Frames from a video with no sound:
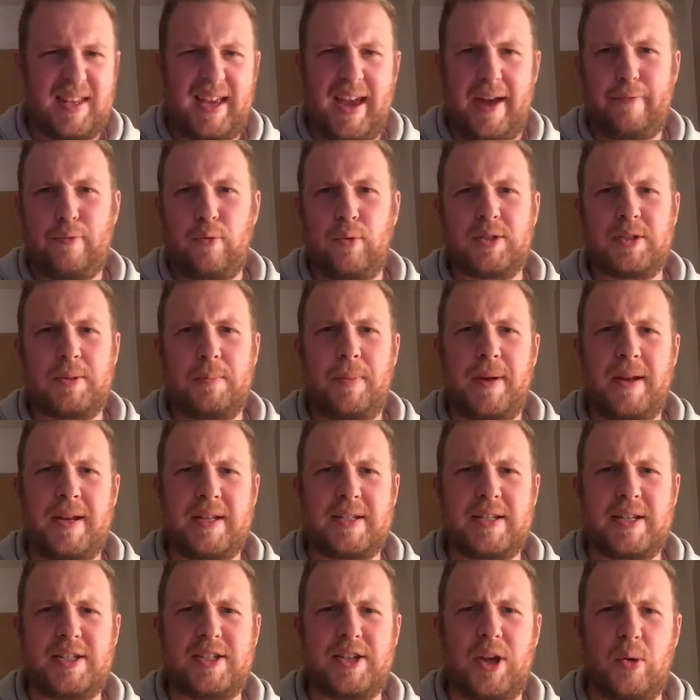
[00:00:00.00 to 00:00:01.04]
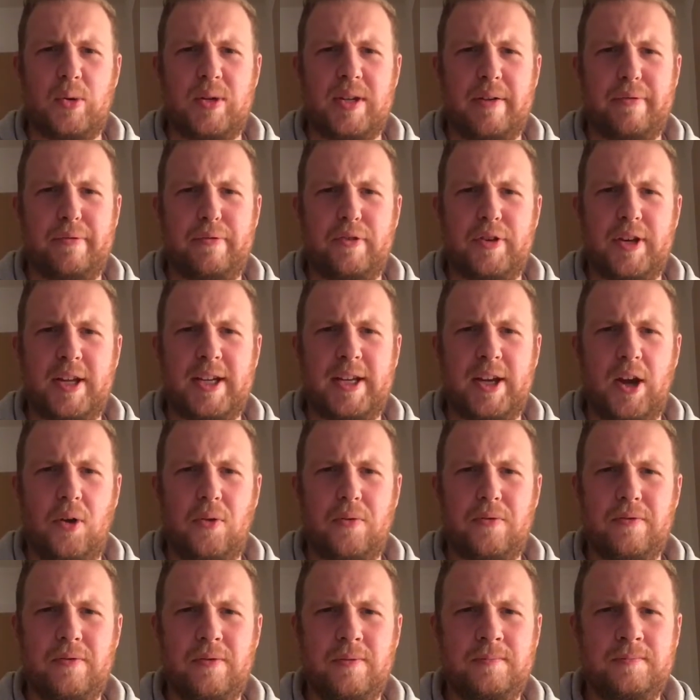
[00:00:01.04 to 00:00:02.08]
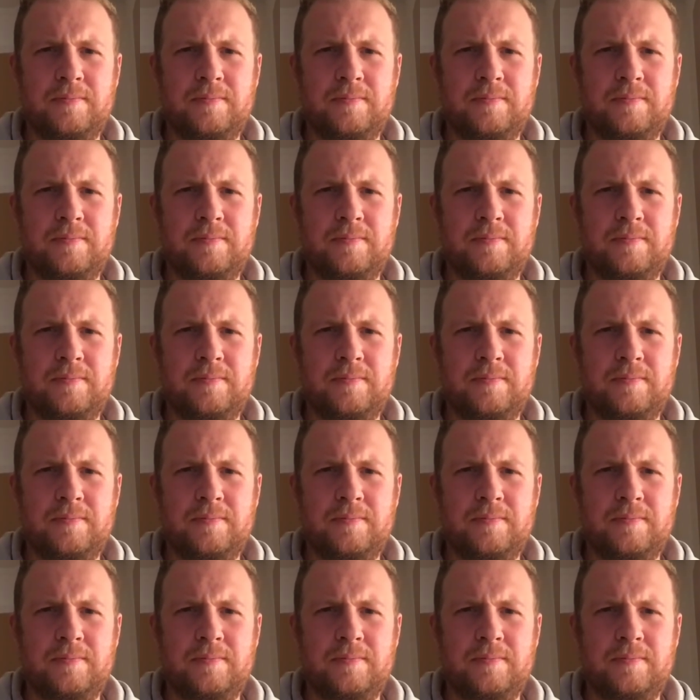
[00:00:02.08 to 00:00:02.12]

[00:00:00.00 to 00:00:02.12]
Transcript: everyone's opinions are so different in golf.